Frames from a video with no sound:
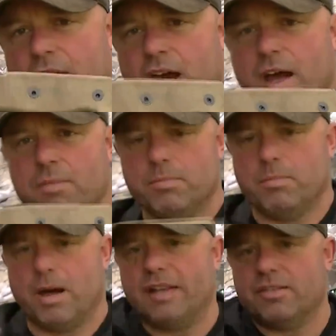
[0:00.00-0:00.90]
um,
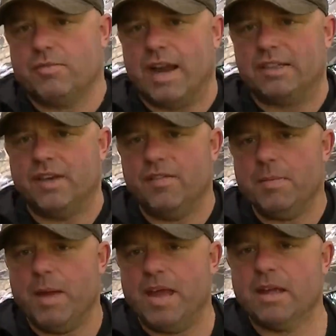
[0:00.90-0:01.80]
my hands are relatively
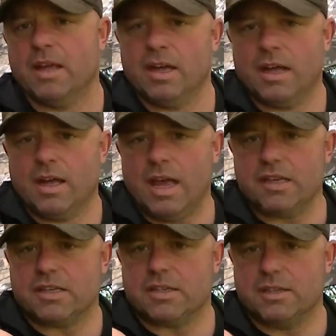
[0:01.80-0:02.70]
big
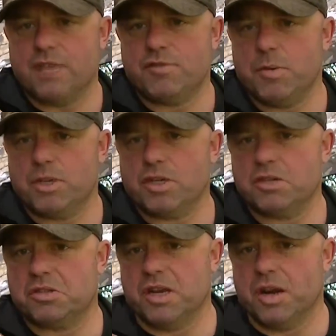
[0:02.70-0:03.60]
it gives you a
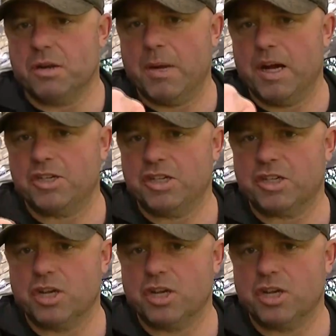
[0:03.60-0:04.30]
good you know purchase